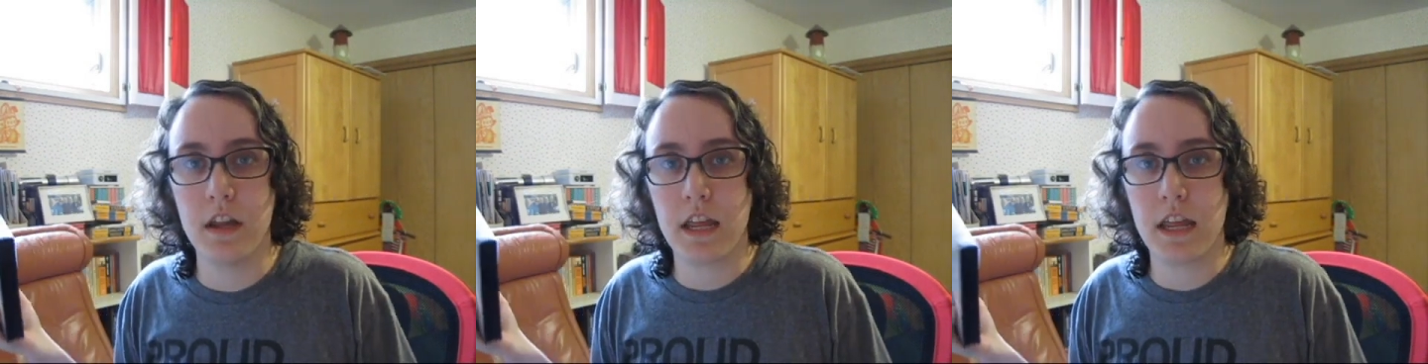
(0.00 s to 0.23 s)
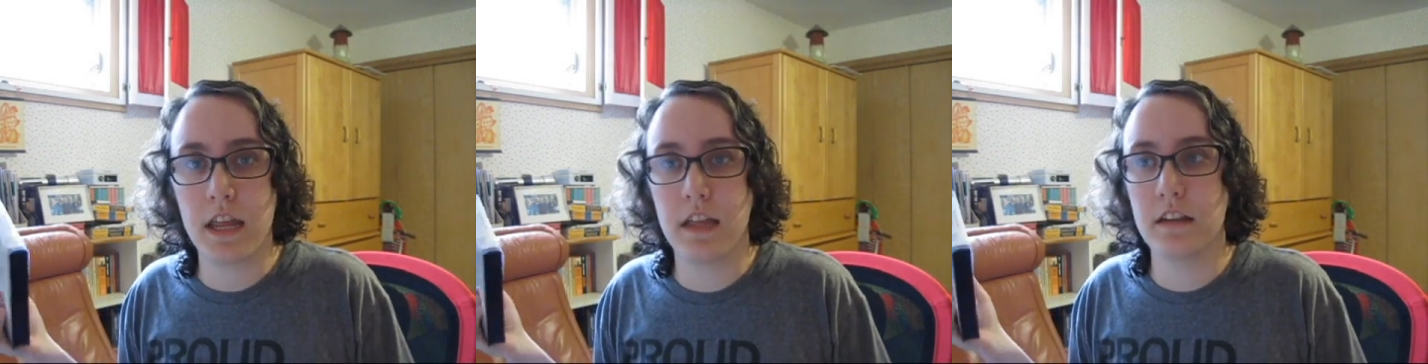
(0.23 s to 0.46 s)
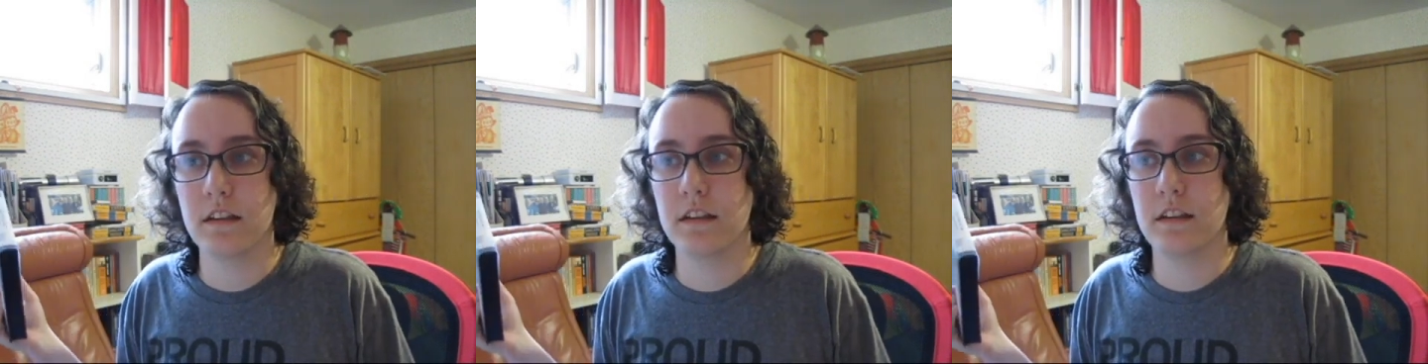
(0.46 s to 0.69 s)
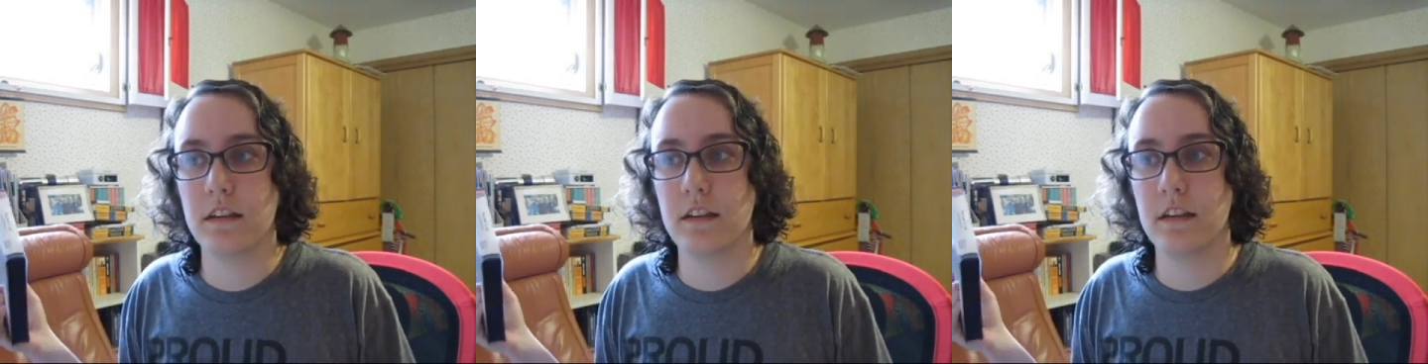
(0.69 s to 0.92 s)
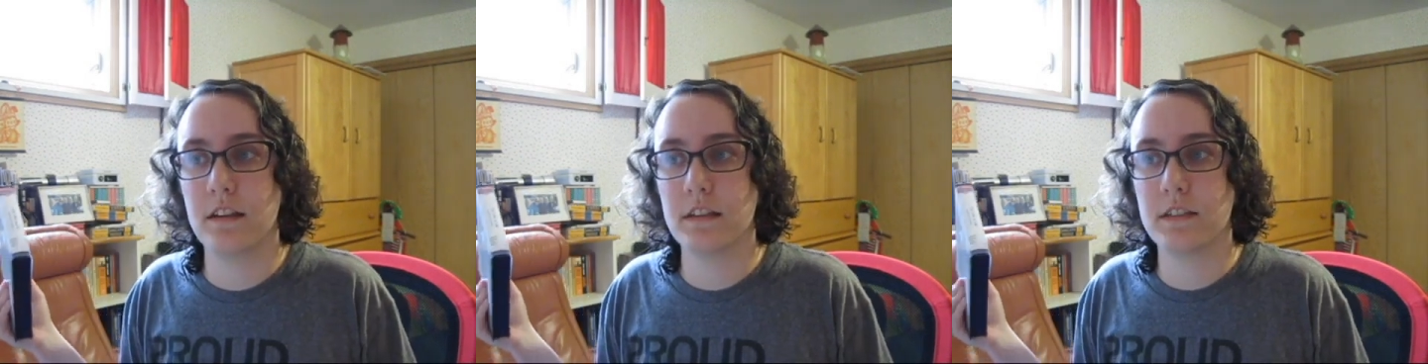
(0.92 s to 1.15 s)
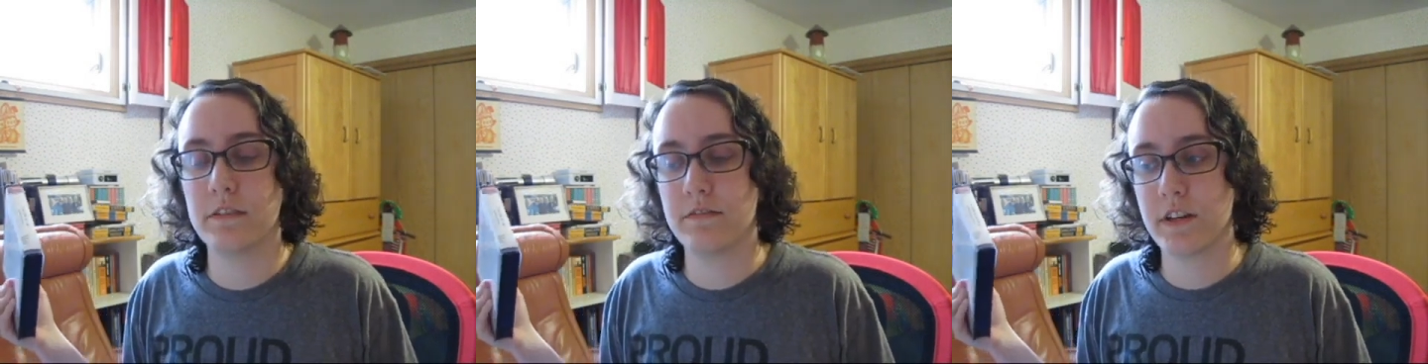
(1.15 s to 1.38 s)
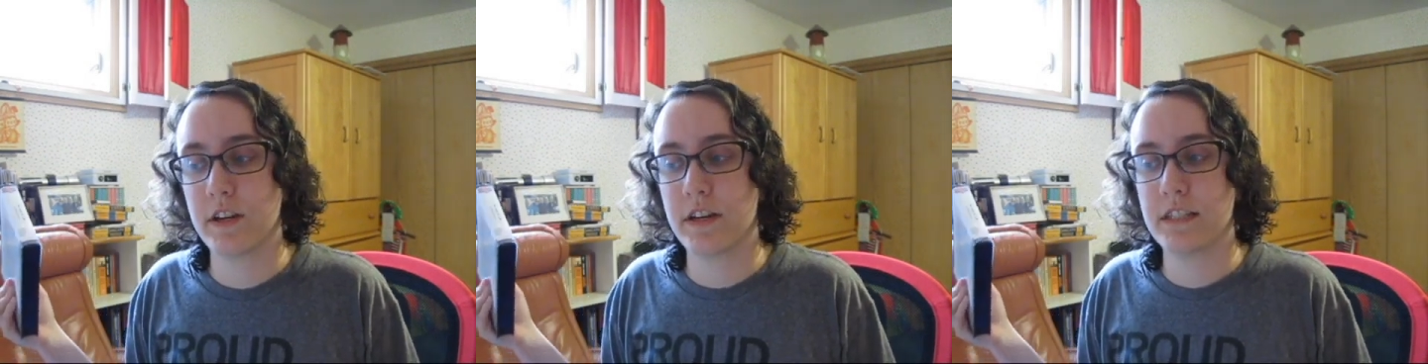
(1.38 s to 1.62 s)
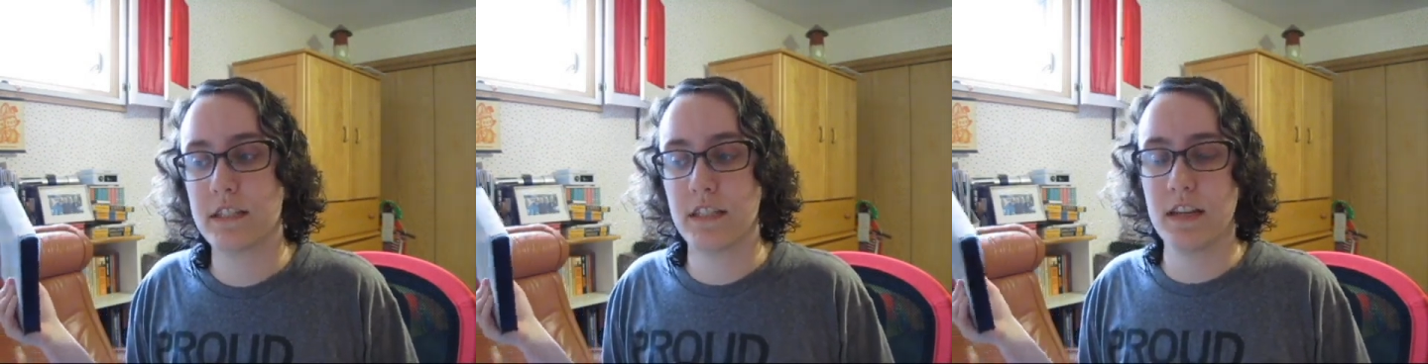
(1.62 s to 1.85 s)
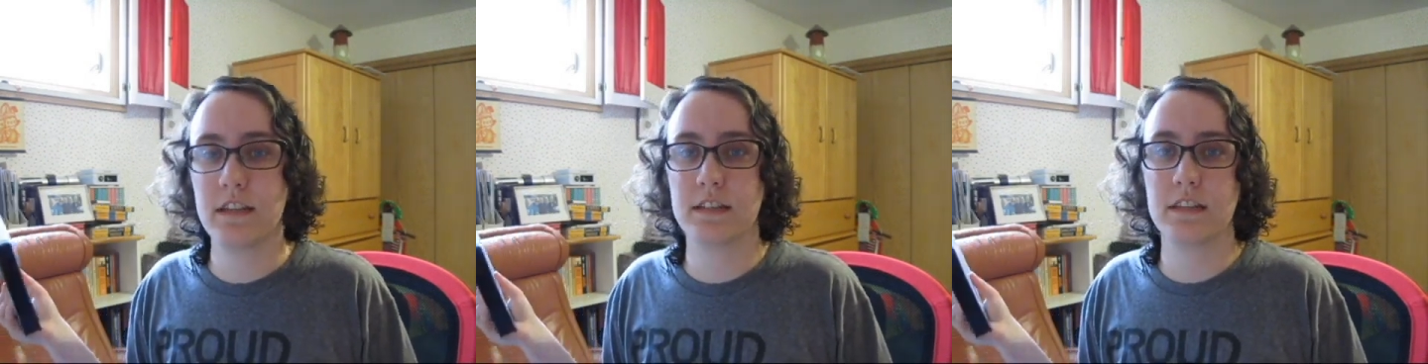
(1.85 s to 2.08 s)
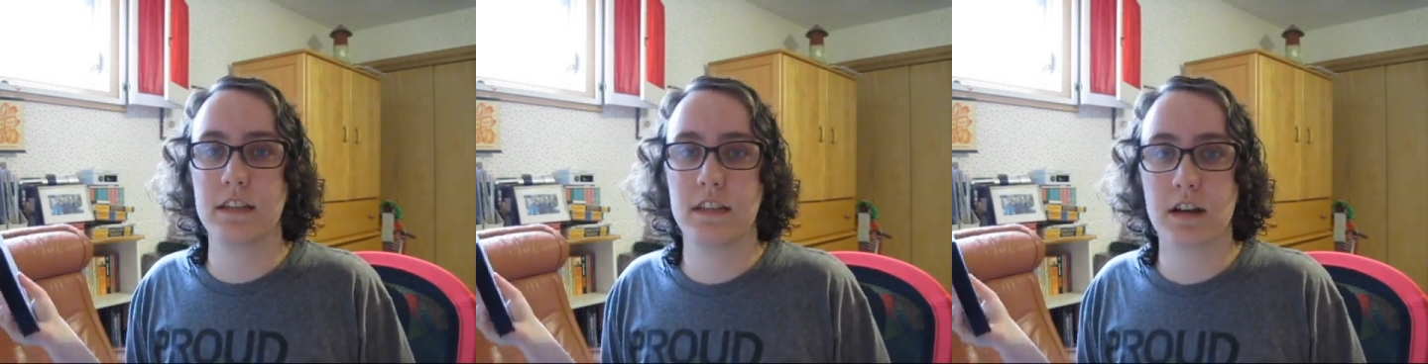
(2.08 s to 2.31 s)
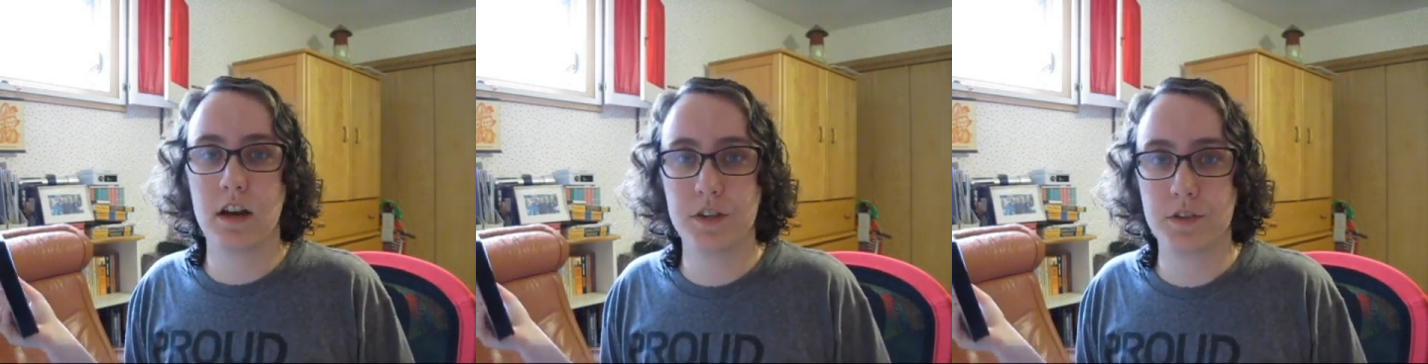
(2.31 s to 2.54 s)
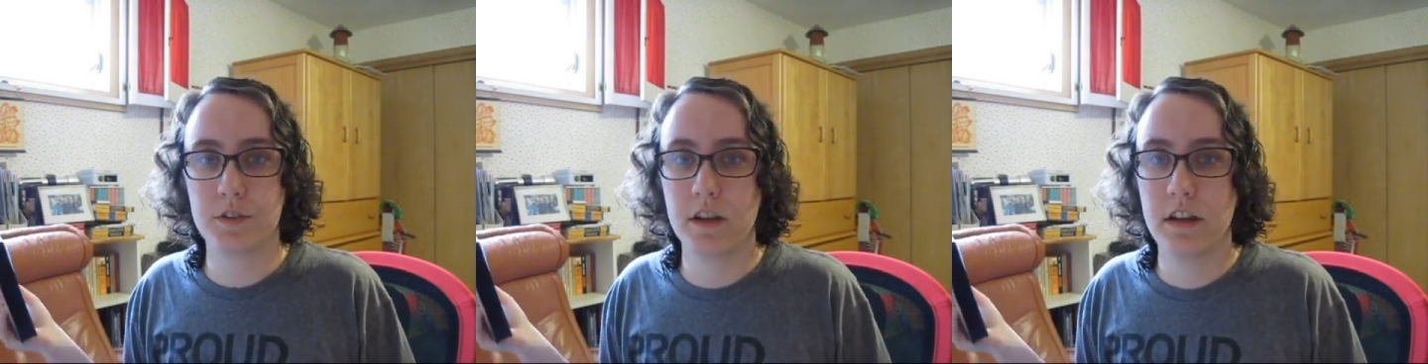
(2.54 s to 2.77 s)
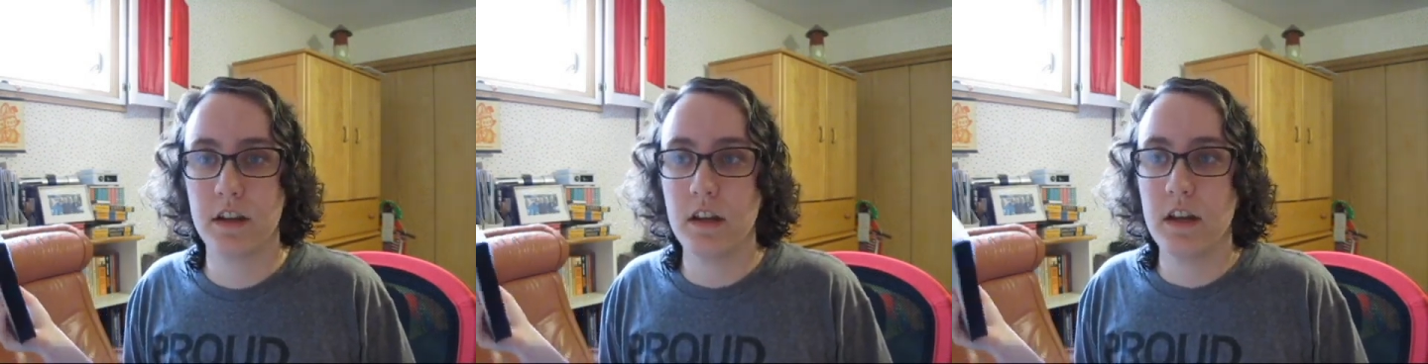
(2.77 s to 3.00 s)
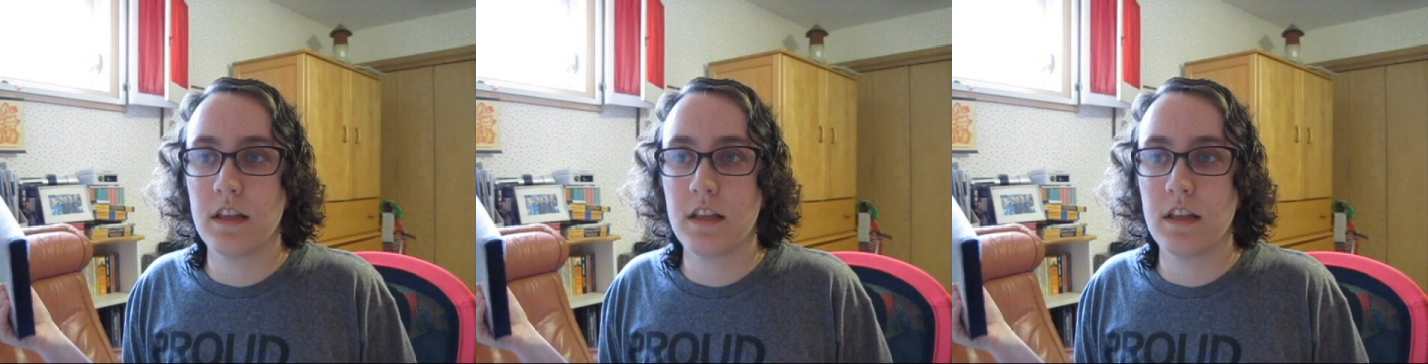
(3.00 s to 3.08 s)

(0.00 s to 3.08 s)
in various cities in the country.